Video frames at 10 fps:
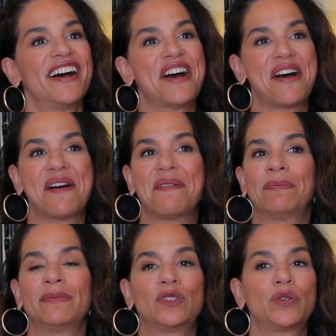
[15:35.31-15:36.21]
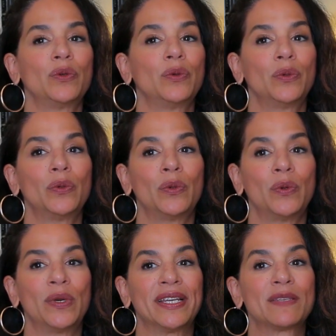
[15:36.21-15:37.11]

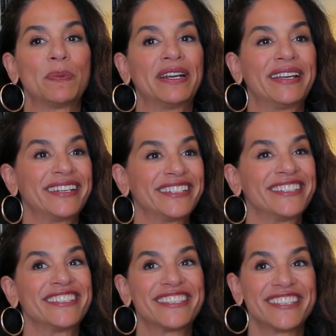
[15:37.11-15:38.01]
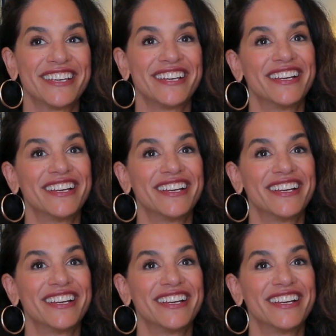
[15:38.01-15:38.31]
to experience